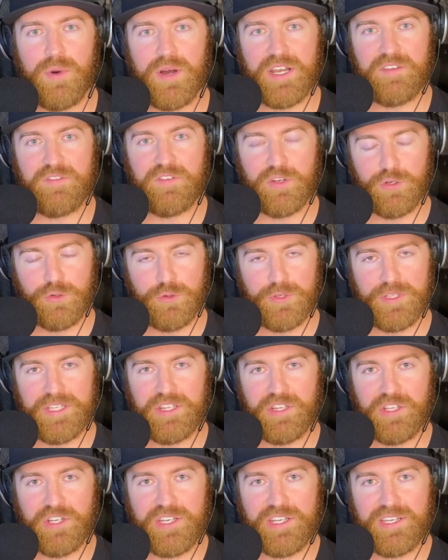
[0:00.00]
But if you're
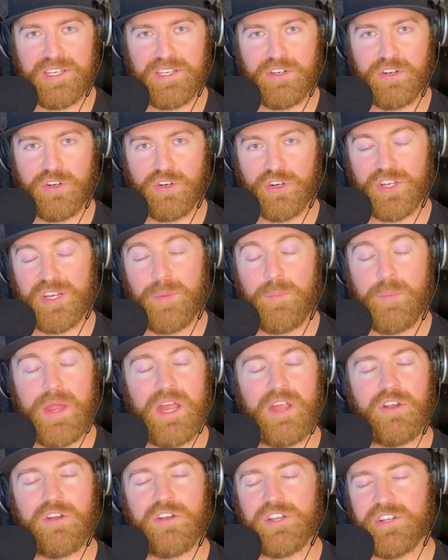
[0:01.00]
really looking or
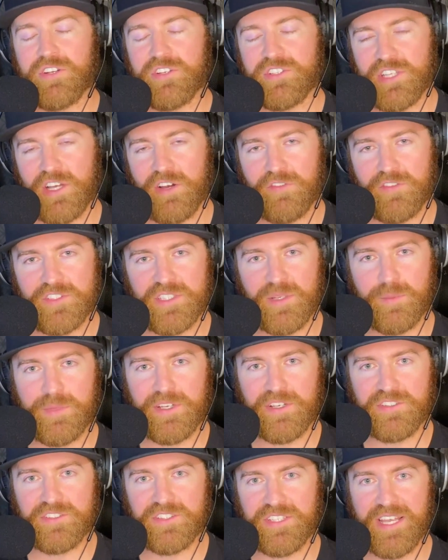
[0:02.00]
comparing yourself to
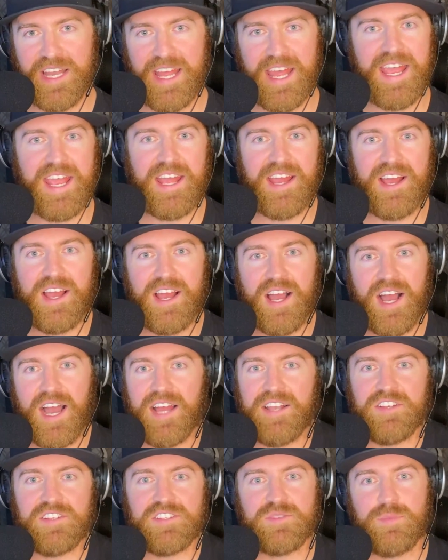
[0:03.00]
somebody else and, hey,
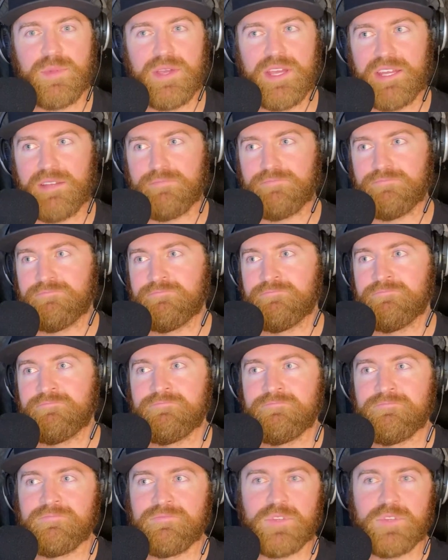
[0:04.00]
I just made,
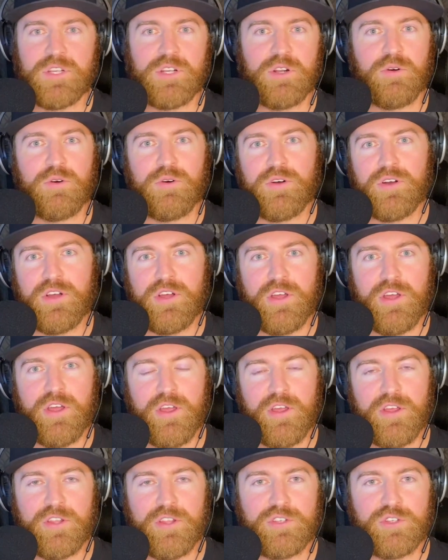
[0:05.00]
you know,
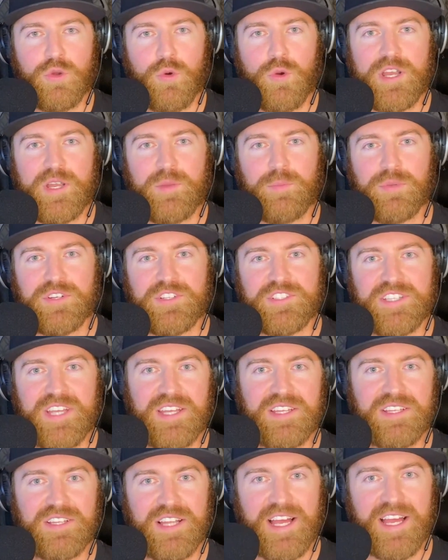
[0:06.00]
twenty
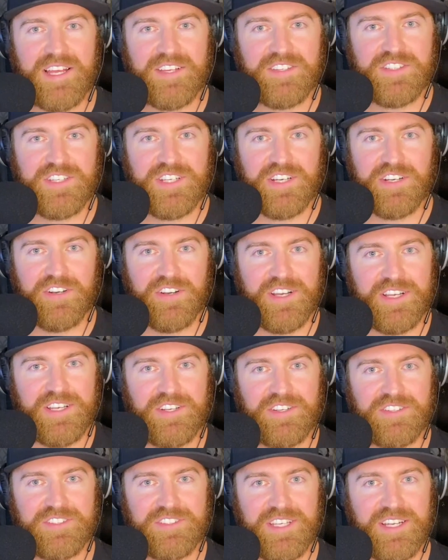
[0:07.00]
percent last year, and
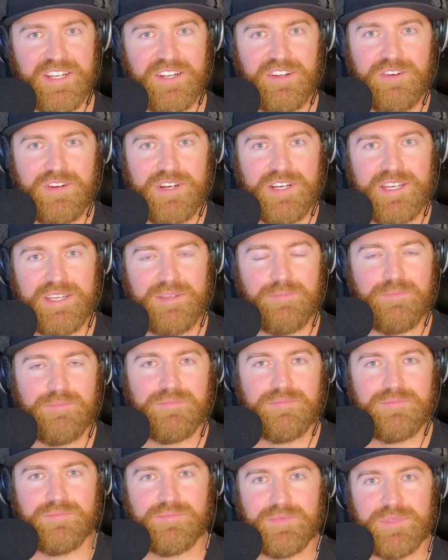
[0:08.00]
you're saying, oh, I,
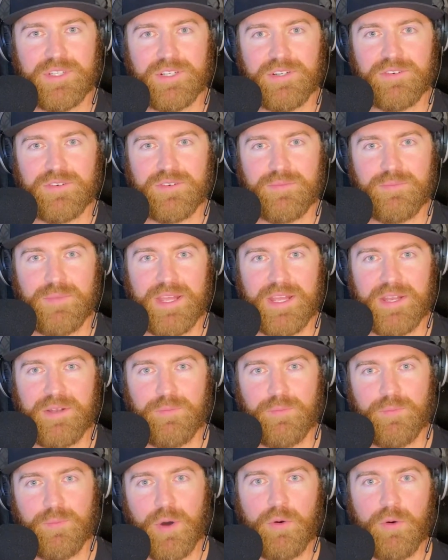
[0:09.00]
you know, made
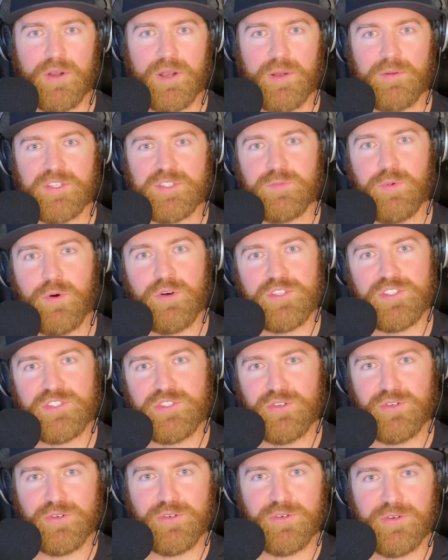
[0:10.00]
about what I was supposed
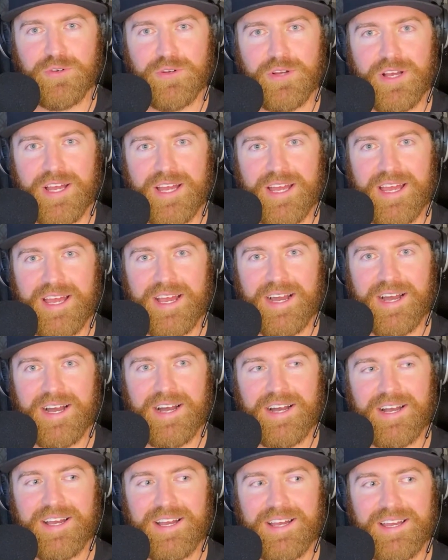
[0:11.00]
to,
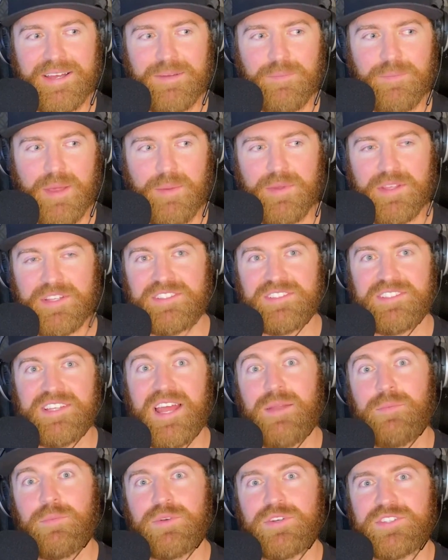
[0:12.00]
uh, maybe it's
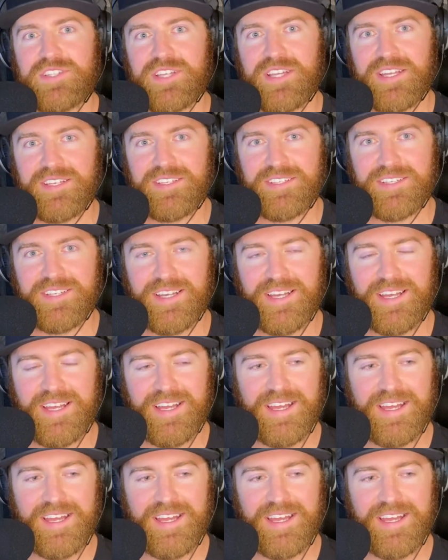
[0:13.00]
ten percent.